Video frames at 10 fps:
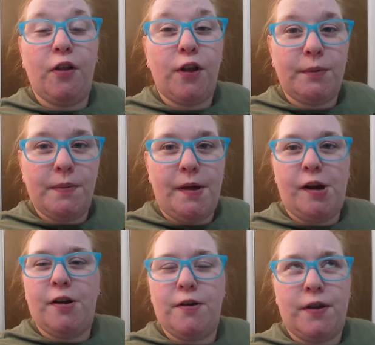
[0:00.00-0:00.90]
little bit
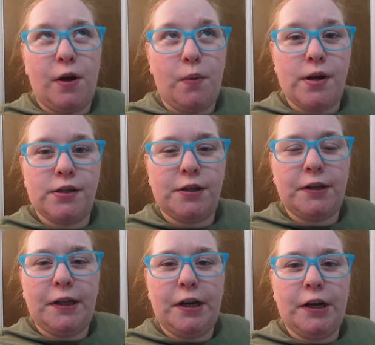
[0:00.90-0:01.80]
better than I was
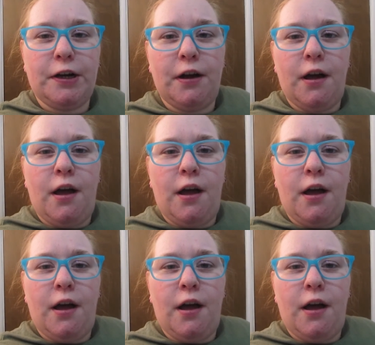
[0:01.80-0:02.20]
earlier.